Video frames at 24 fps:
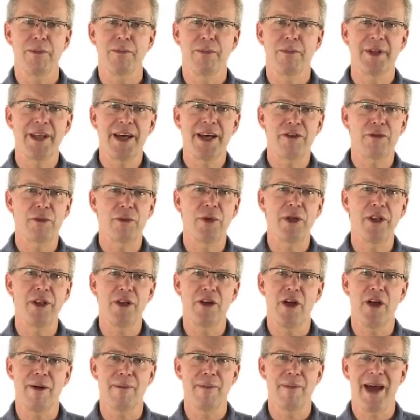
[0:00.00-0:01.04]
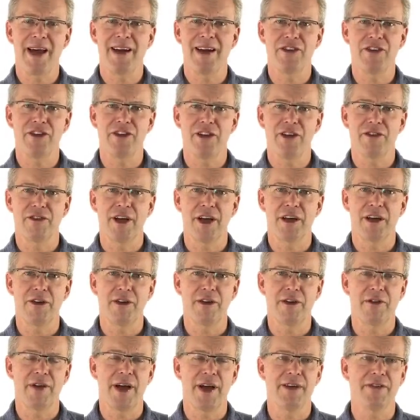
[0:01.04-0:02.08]
but that's really not managing the integrity
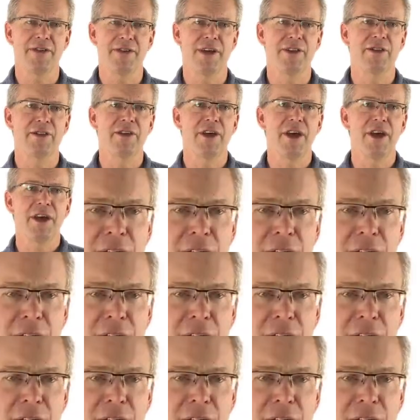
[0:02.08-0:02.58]
of your assets.